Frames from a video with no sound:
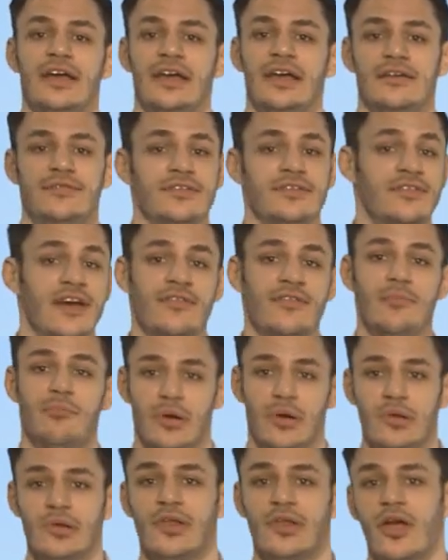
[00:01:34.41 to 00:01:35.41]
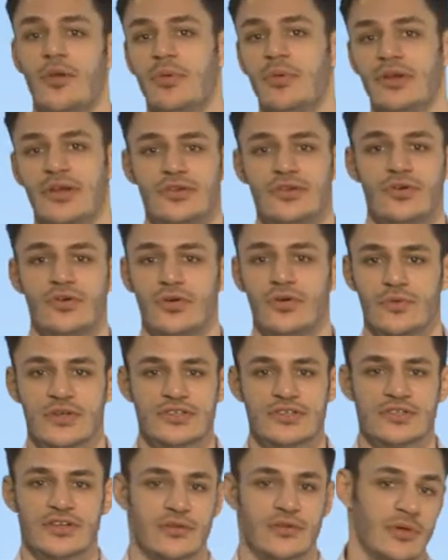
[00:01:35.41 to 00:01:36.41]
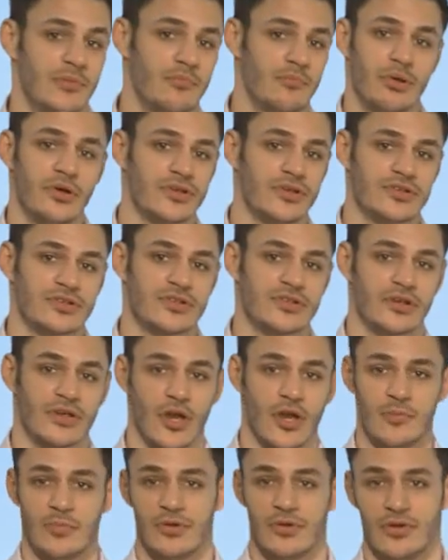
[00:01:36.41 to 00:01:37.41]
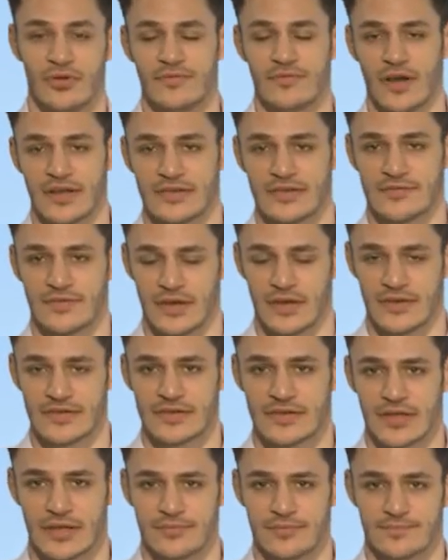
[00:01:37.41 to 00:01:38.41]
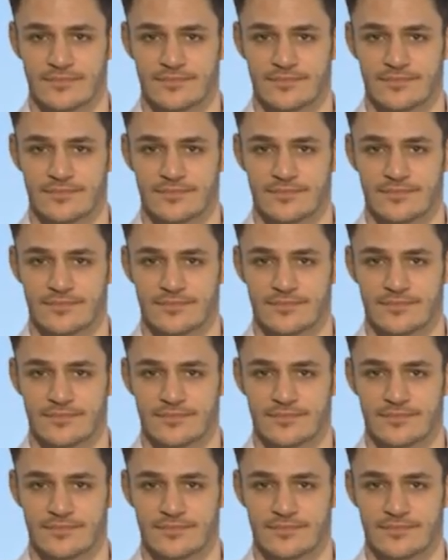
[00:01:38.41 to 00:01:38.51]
if you've ever pulled open a door which should have been pushed open or vice versa.